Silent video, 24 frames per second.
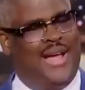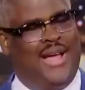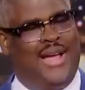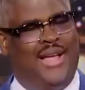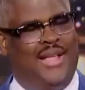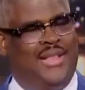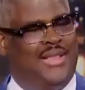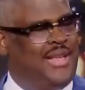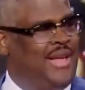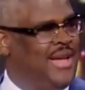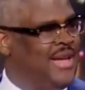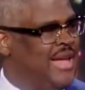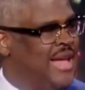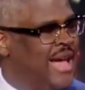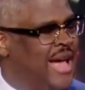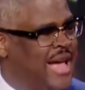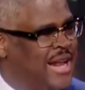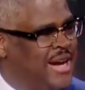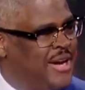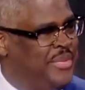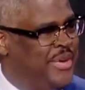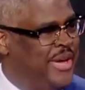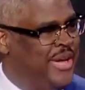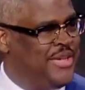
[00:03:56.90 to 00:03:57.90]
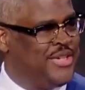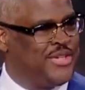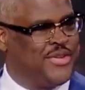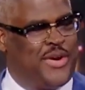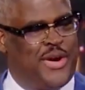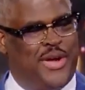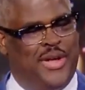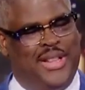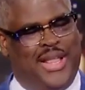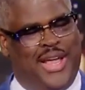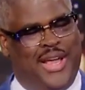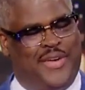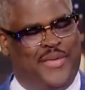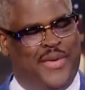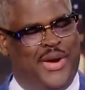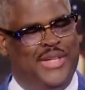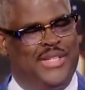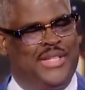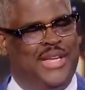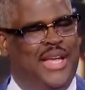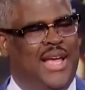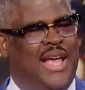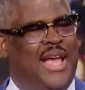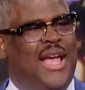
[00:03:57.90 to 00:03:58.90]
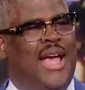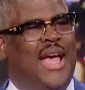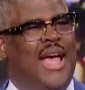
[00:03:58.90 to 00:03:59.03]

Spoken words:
the economy is growing like crazy.